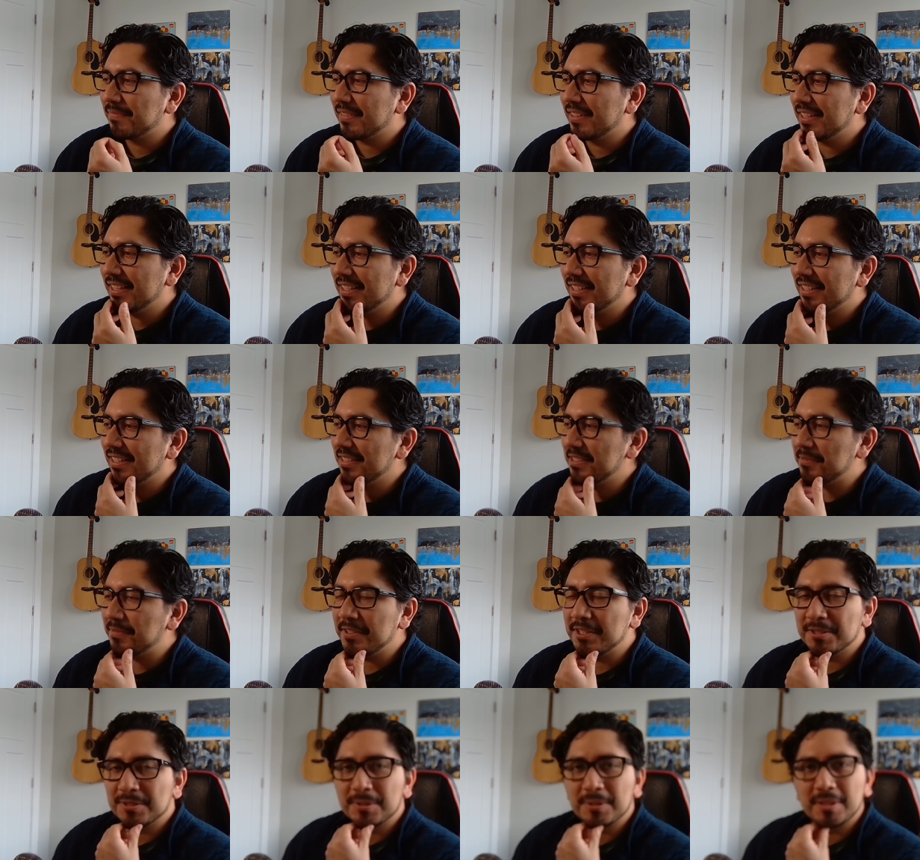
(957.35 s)
Yeah, uh, this
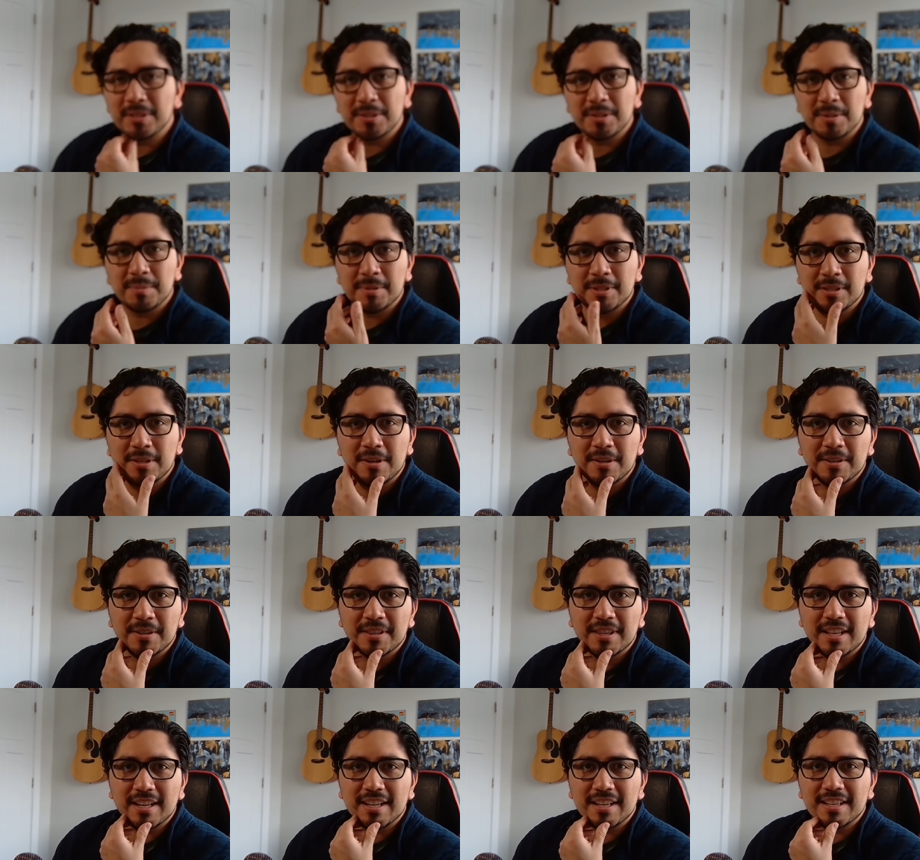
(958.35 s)
video took a little bit longer
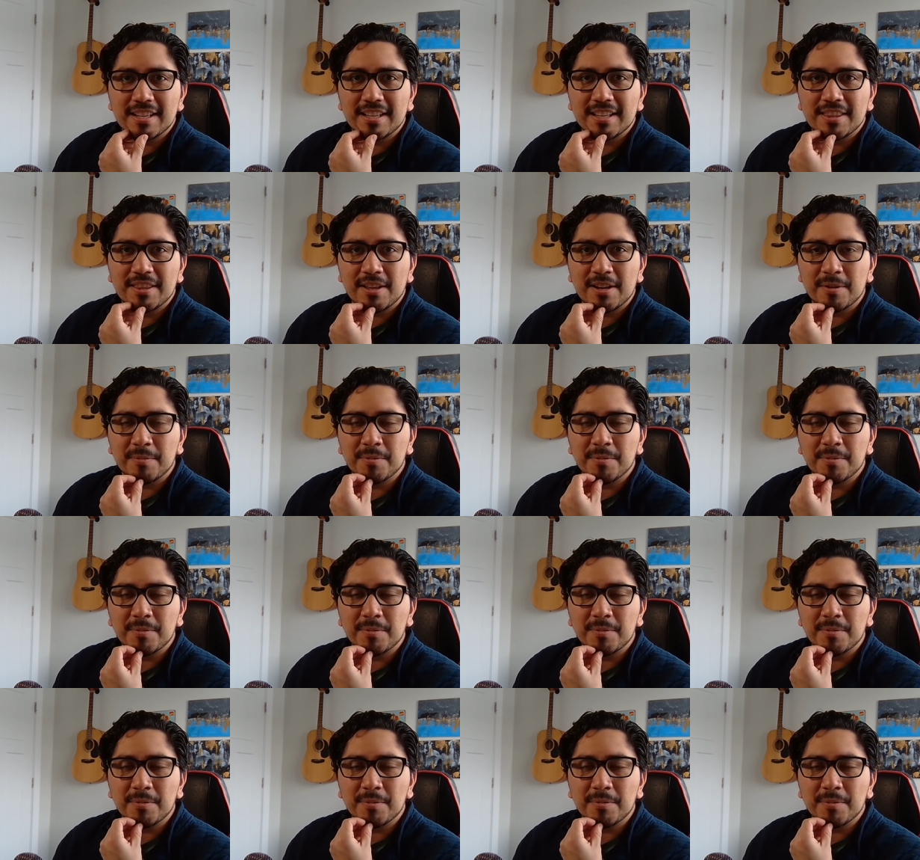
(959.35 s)
than I thought it